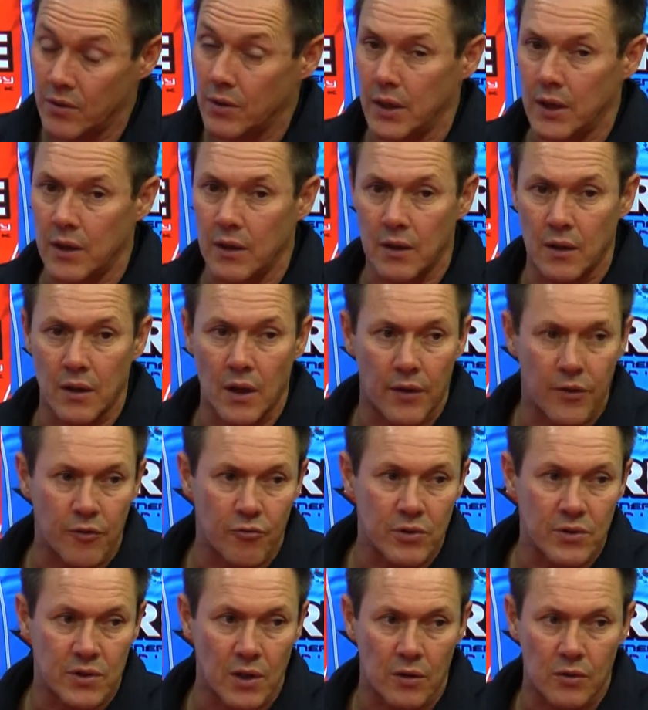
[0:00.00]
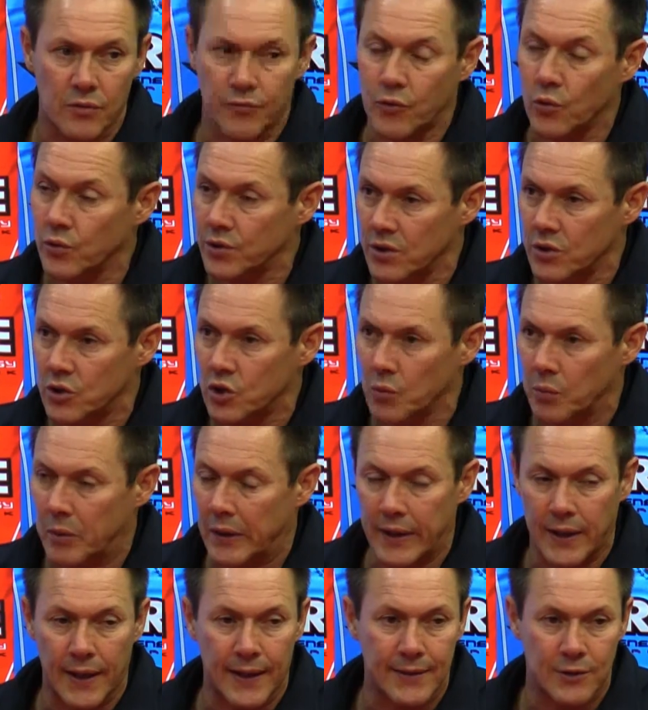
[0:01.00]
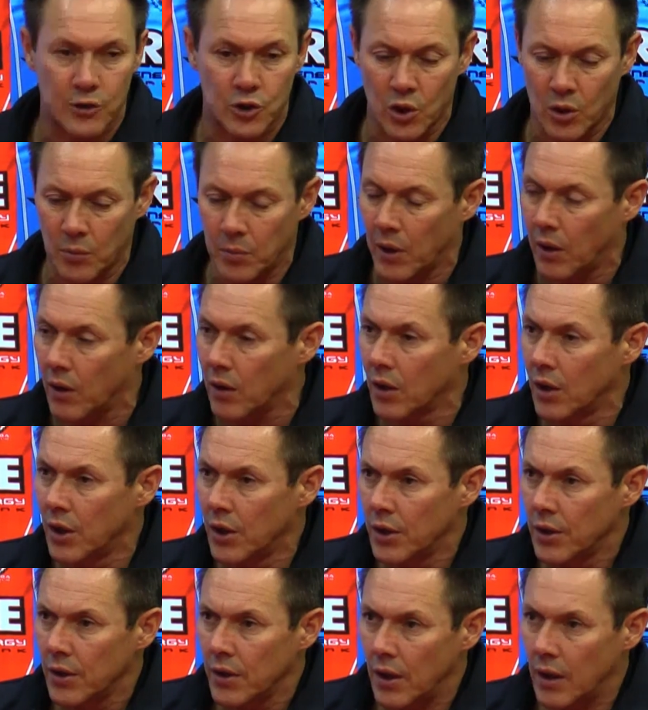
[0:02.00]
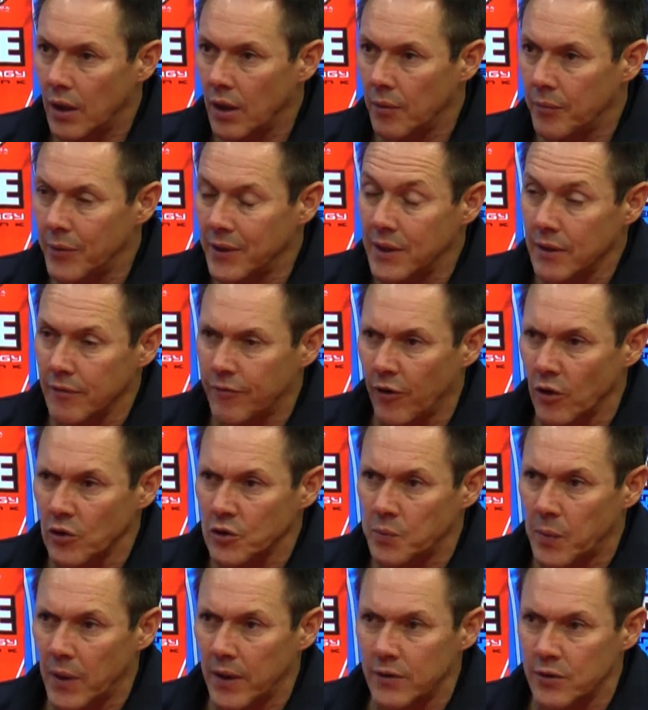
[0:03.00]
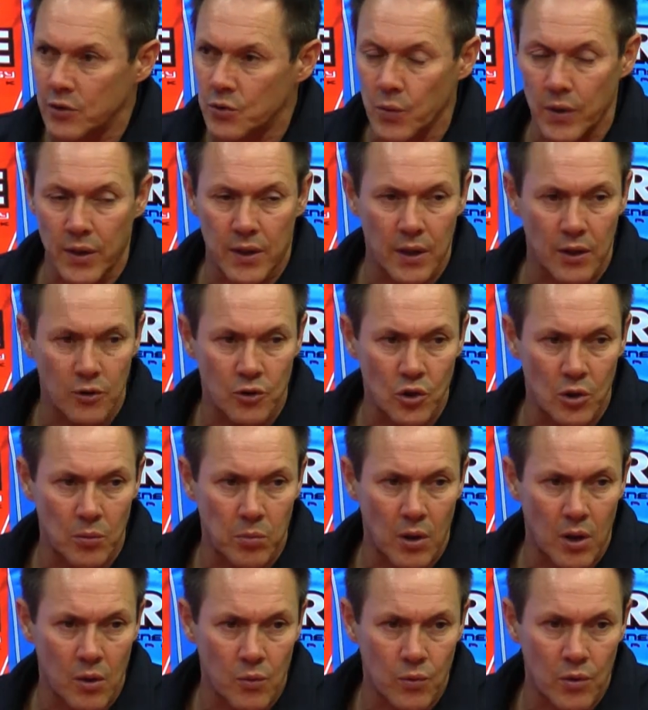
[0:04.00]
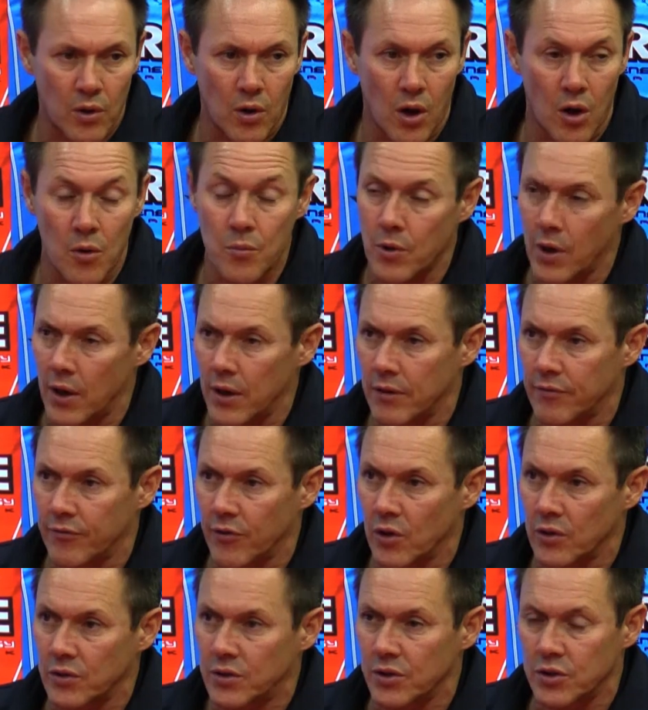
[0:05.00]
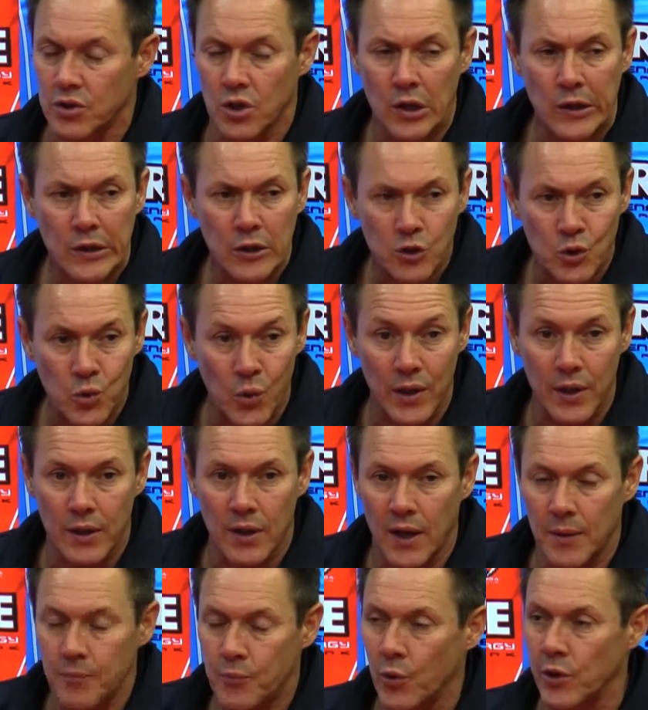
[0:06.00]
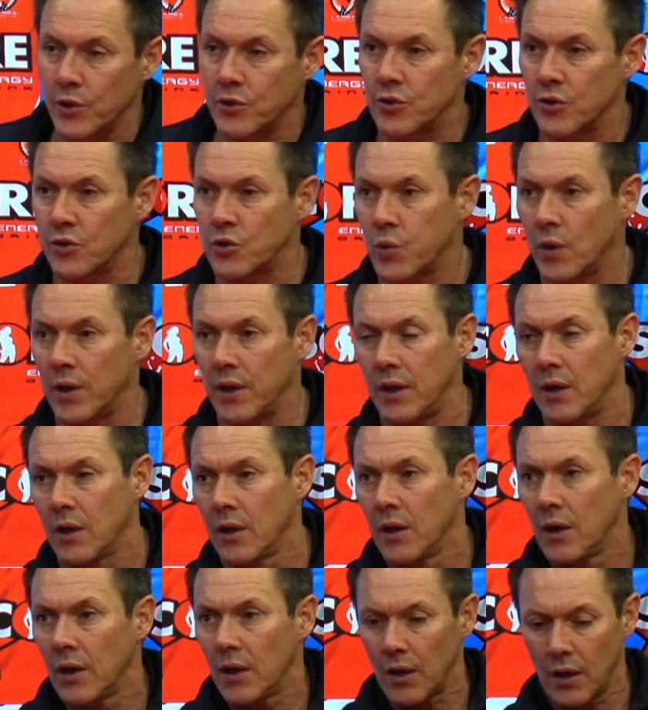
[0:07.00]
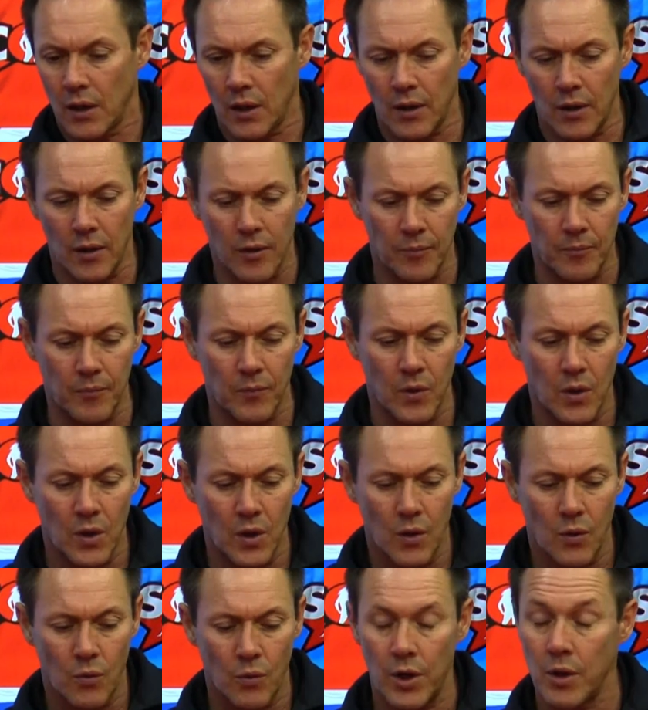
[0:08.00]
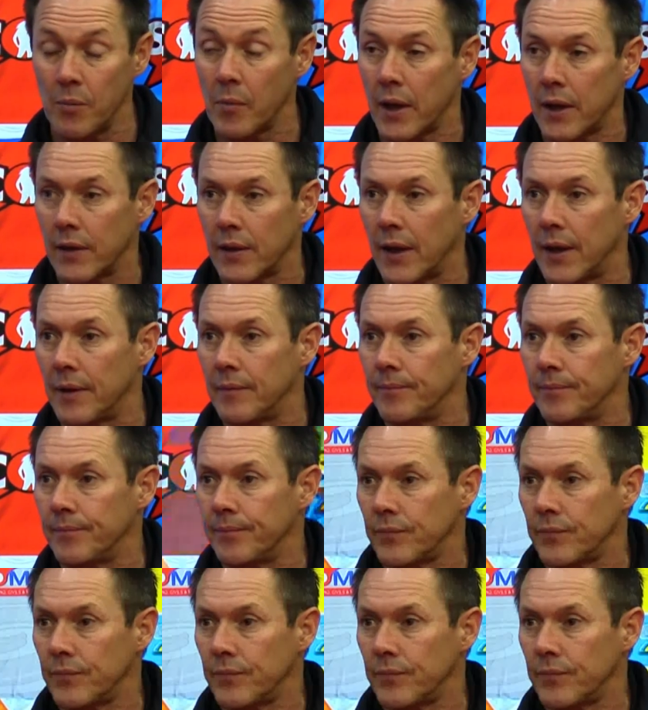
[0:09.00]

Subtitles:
The other result, of course, in Super League A, Durban beating False Bay this weekend. Durban home ground advantage, 29 points to 20. What do you make of that?